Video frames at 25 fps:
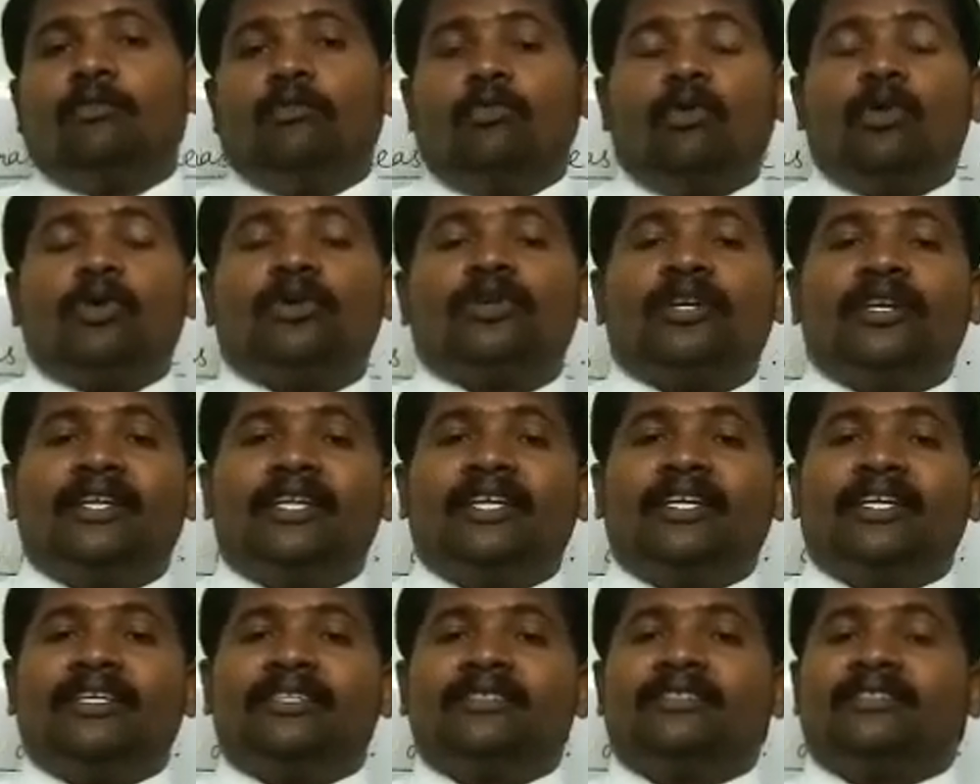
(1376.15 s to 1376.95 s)

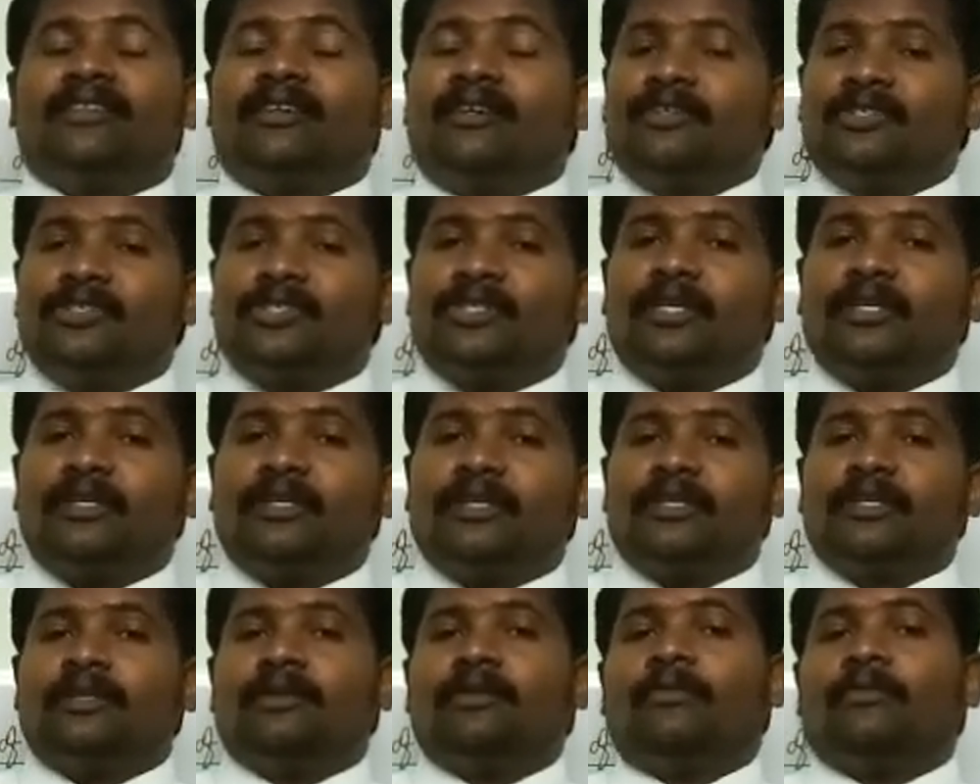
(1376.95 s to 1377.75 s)
Botany is concerned